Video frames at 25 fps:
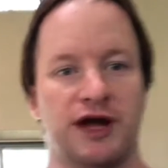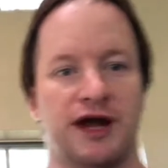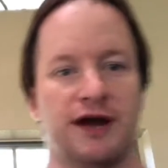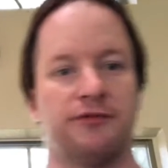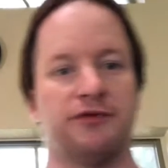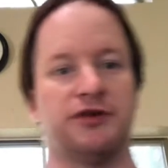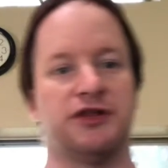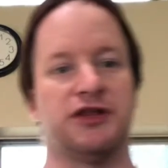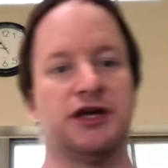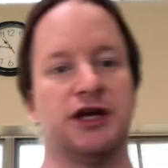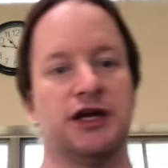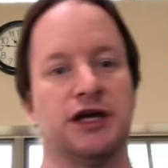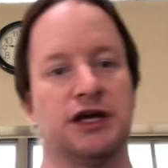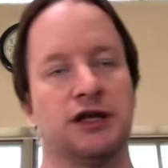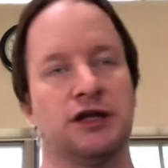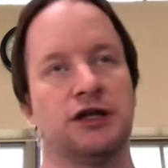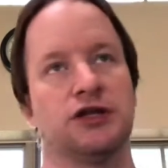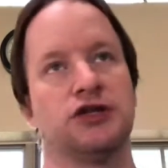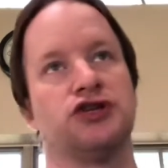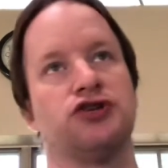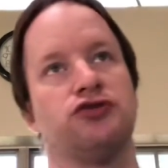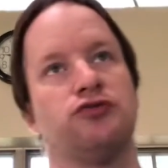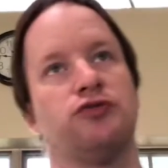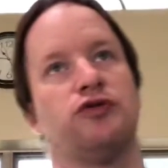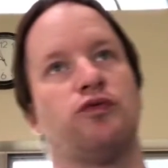everything
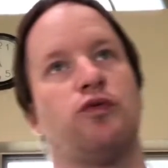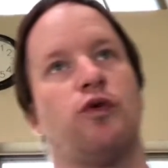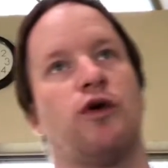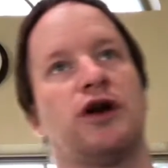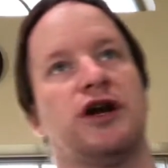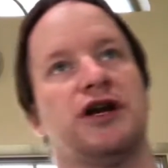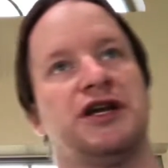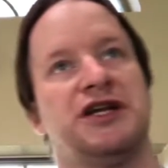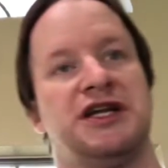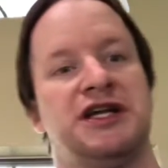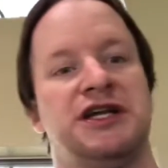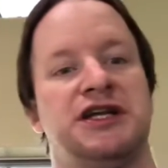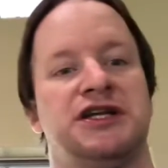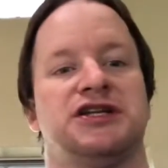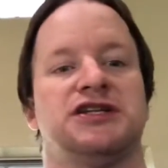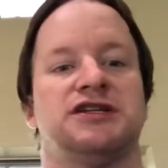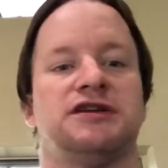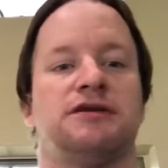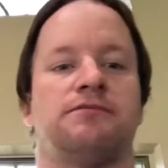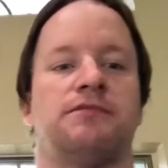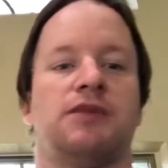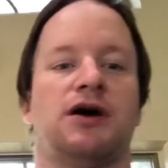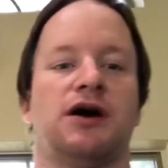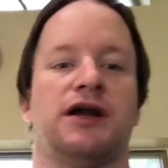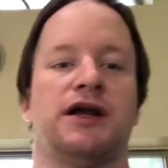that you would want to teach
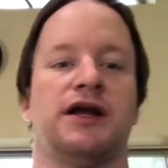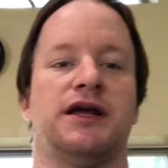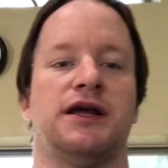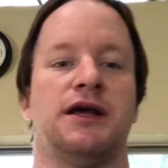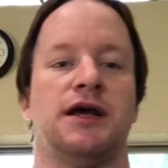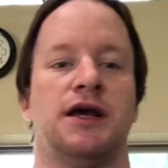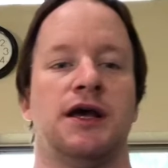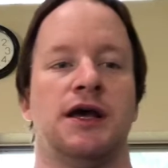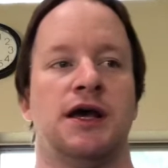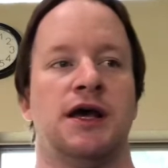somebody,